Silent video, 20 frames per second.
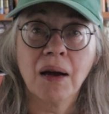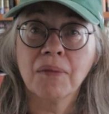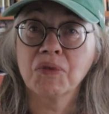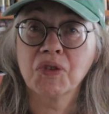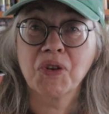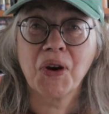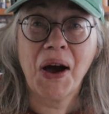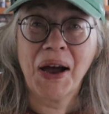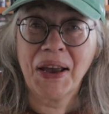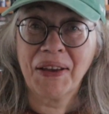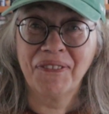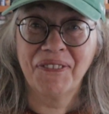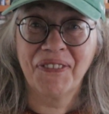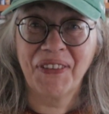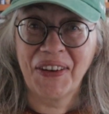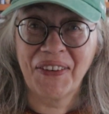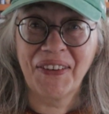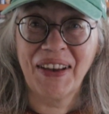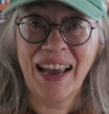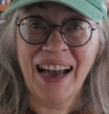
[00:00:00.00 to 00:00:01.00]
I'm trying
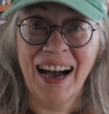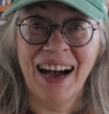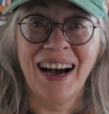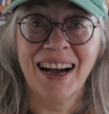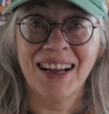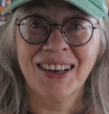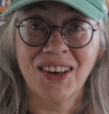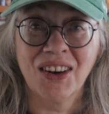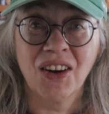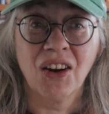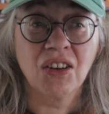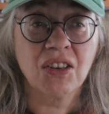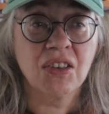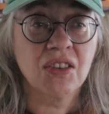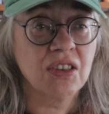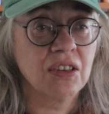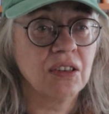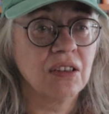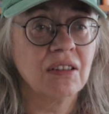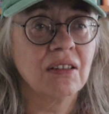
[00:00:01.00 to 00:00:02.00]
very hard not
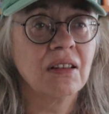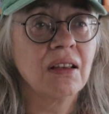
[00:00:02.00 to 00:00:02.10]
to.